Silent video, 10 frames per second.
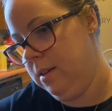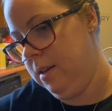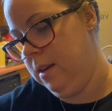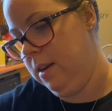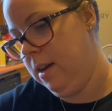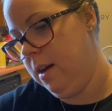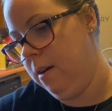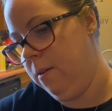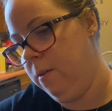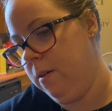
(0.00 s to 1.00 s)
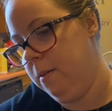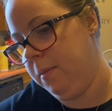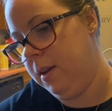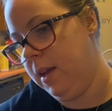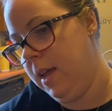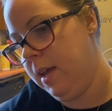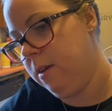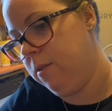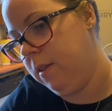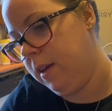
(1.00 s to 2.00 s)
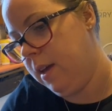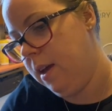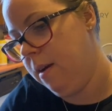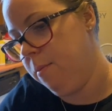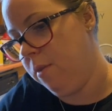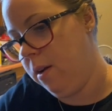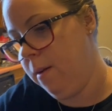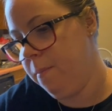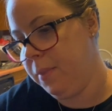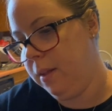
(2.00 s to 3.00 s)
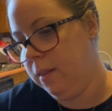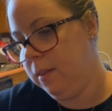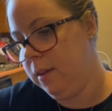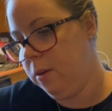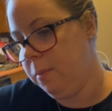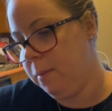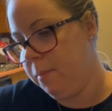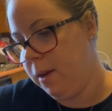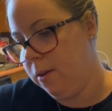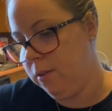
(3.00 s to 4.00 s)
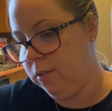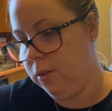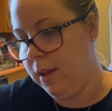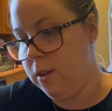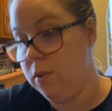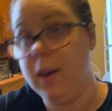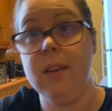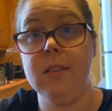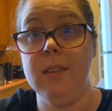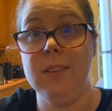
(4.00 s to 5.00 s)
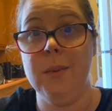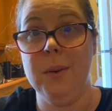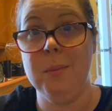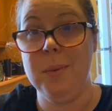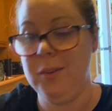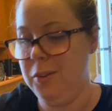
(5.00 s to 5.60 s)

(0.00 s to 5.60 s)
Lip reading: And now I'm gonna angle the camera a little better so that you guys can see what I'm about to